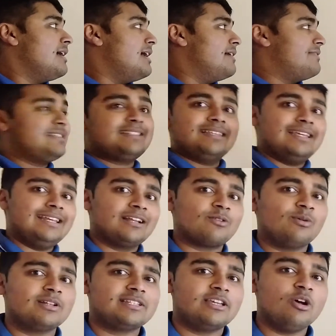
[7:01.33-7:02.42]
uh, this
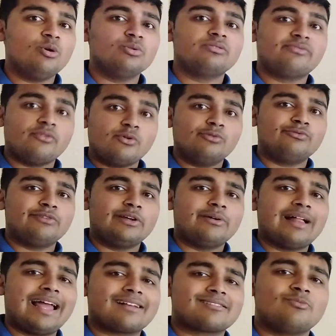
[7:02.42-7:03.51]
inequality holds for all
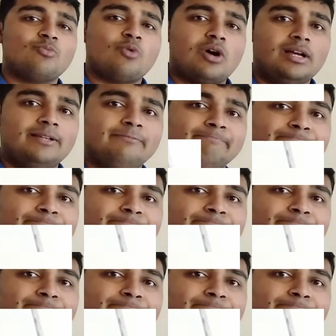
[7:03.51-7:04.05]
real x and y.